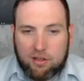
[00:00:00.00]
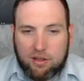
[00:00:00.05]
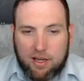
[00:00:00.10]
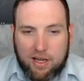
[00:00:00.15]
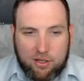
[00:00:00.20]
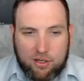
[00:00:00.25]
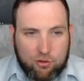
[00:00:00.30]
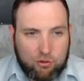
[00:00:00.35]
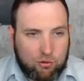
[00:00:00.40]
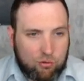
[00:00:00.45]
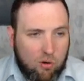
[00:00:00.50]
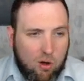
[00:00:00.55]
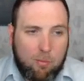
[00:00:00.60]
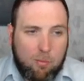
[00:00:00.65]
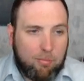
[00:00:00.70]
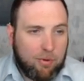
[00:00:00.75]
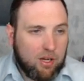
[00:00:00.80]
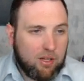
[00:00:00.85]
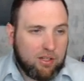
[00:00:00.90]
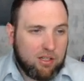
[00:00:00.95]
I grew
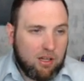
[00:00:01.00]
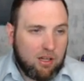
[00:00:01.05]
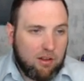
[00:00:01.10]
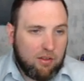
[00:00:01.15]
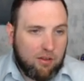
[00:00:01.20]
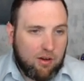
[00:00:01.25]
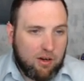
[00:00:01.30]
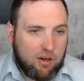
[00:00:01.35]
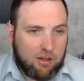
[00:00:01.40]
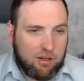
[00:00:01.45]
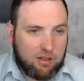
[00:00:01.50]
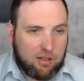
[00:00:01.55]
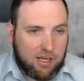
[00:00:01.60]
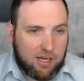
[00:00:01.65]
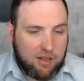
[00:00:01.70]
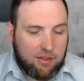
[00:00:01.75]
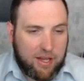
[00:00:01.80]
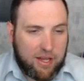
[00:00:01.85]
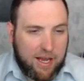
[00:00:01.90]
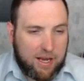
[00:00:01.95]
up on, on a lot
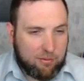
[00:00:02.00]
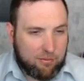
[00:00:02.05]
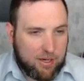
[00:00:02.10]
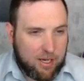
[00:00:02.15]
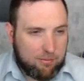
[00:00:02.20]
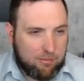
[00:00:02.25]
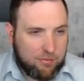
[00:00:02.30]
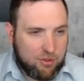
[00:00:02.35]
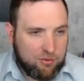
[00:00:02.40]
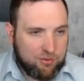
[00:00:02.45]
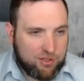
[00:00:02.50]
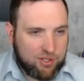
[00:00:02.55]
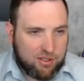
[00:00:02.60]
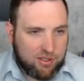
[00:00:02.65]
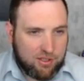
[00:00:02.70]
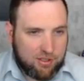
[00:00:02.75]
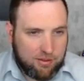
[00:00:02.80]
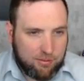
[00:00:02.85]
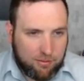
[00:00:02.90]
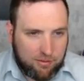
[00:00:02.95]
of that rap music.